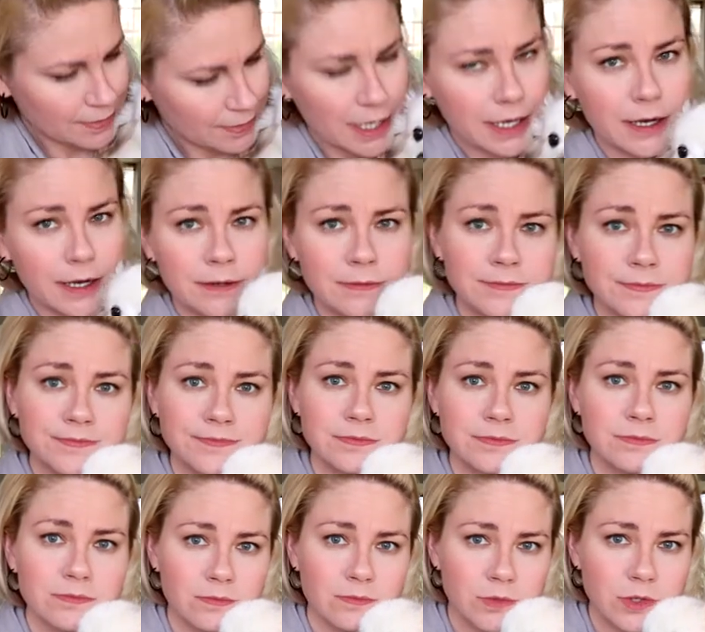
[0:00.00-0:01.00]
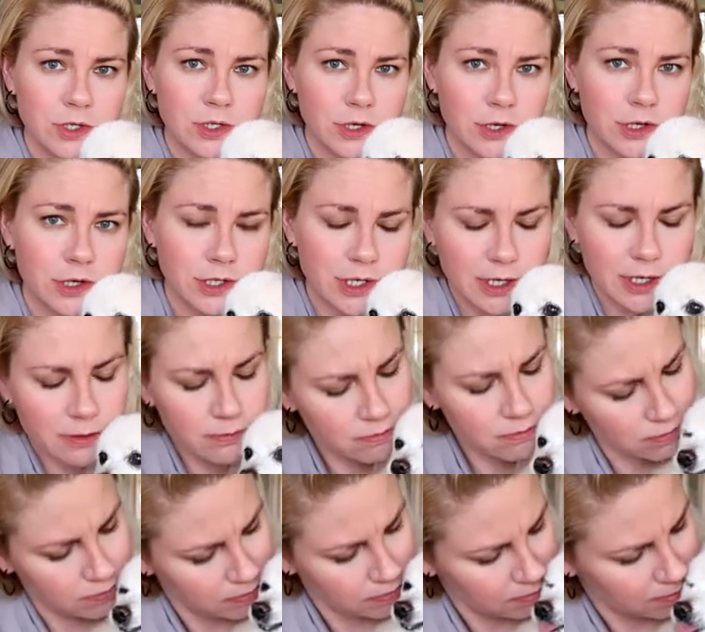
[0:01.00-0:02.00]
Yeah? Was it a good day?
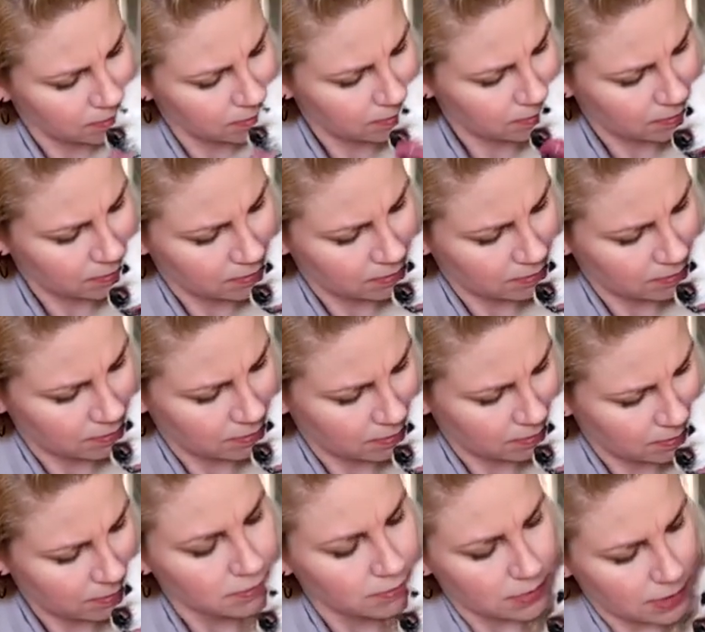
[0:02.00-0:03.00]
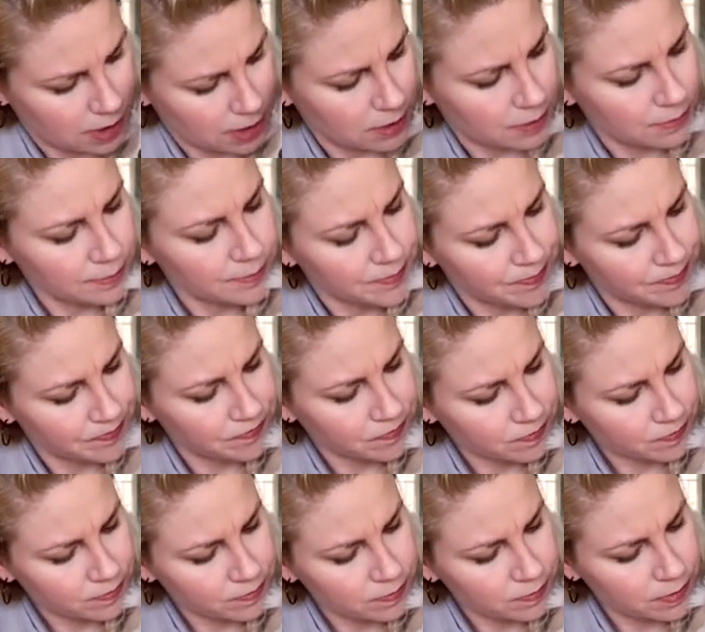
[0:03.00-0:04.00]
Yeah?
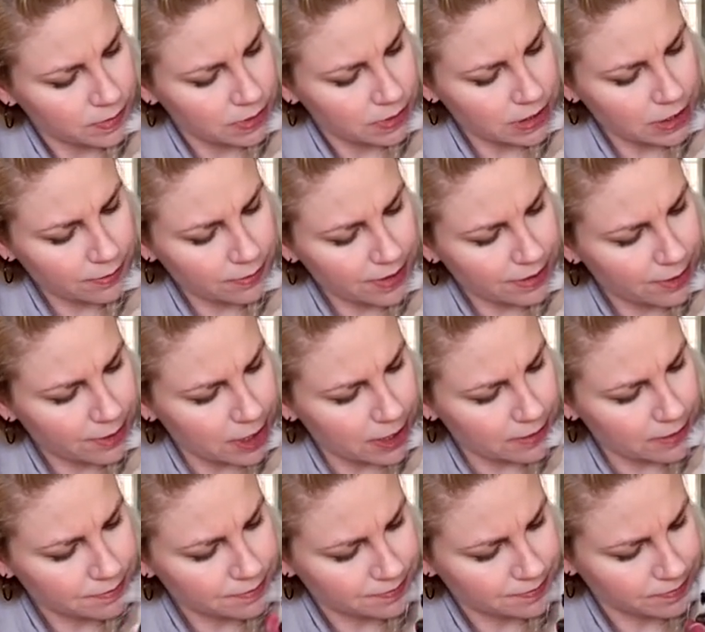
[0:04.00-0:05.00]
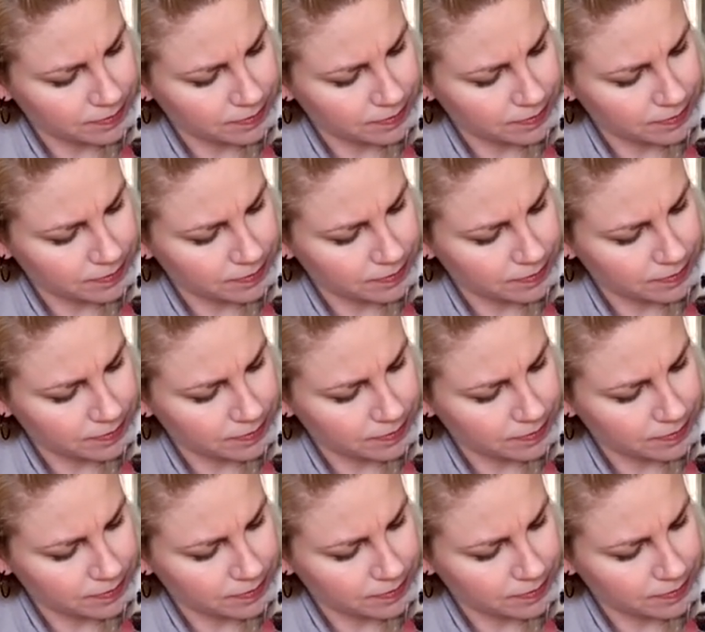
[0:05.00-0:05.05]
Tell me about it.